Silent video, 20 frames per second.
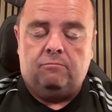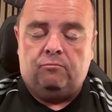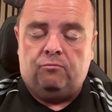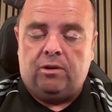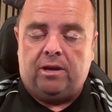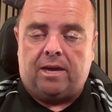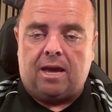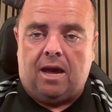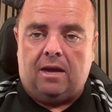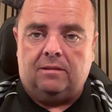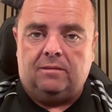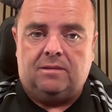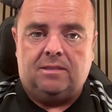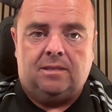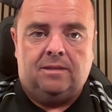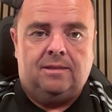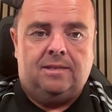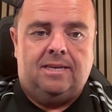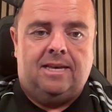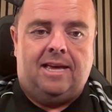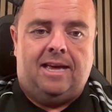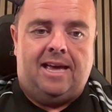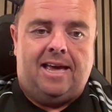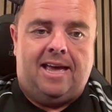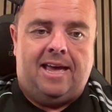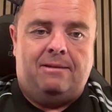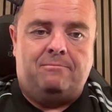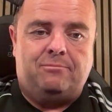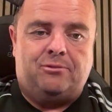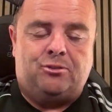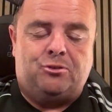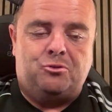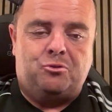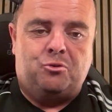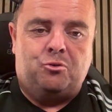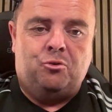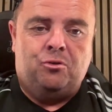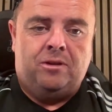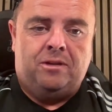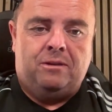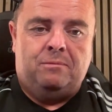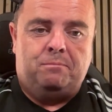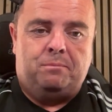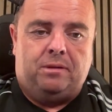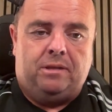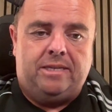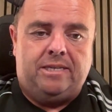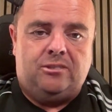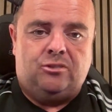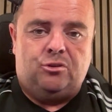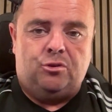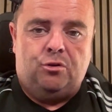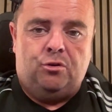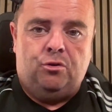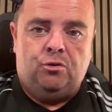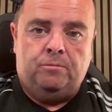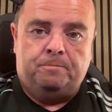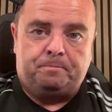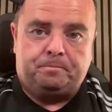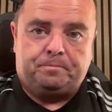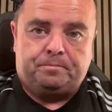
regard. So please do